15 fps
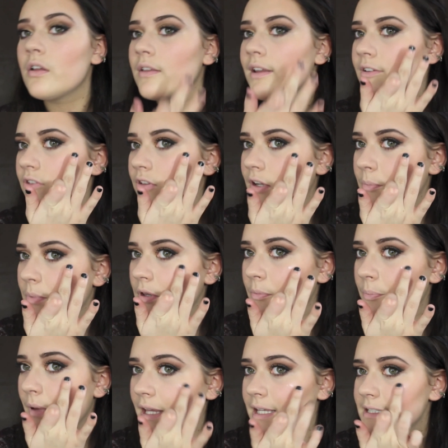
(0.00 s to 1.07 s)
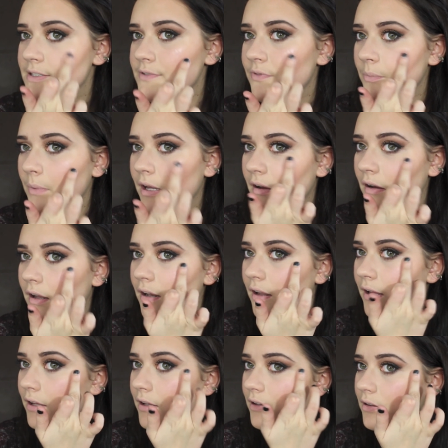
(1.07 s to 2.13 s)
That's going to be the base for my
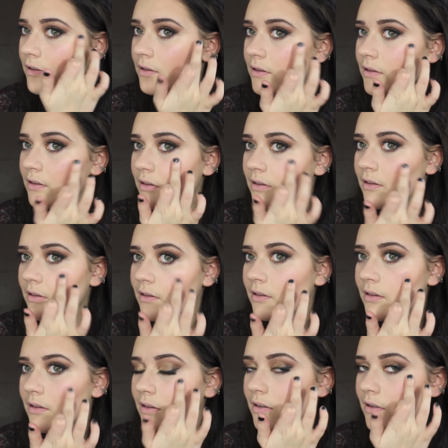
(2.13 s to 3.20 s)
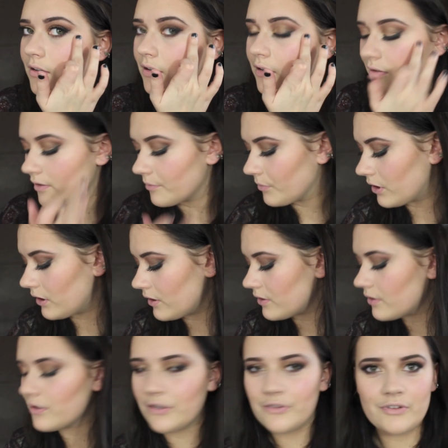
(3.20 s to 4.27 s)
highlight. Because I'm going
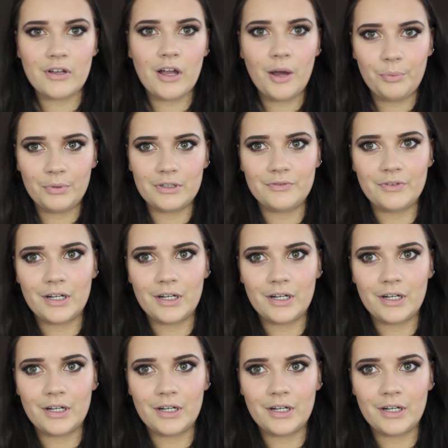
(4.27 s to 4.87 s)
to use a couple of